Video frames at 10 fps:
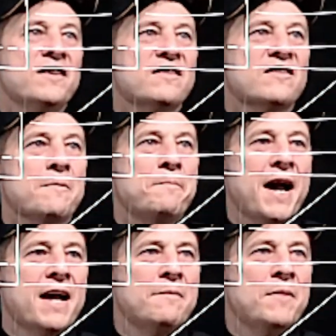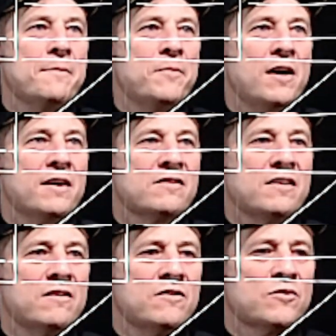this is the back of my boss
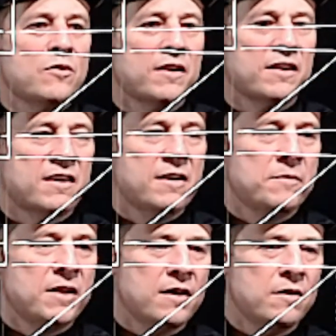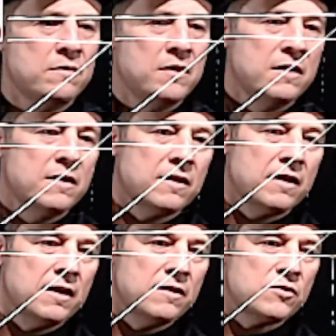here. So I'm going to come down.
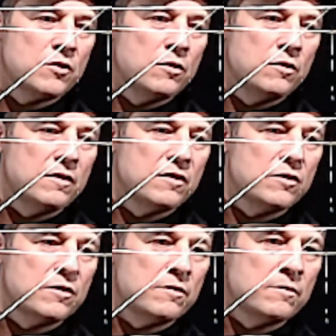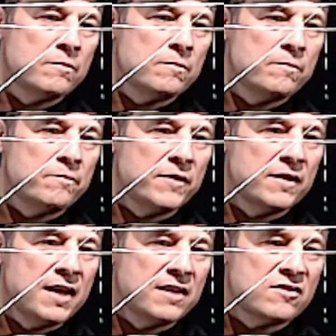Okay. So
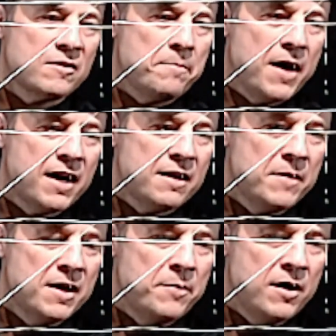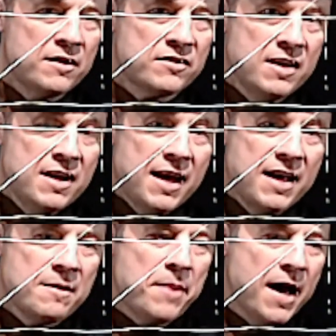that's the back of my boss.
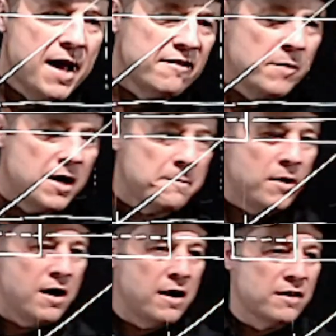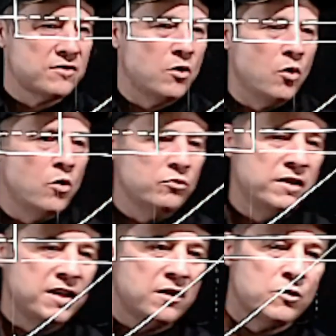And the back of my boss
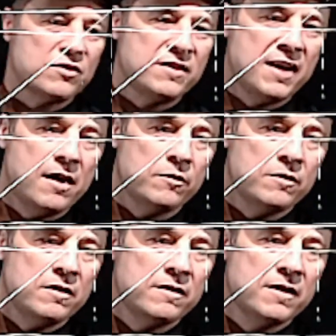only goes down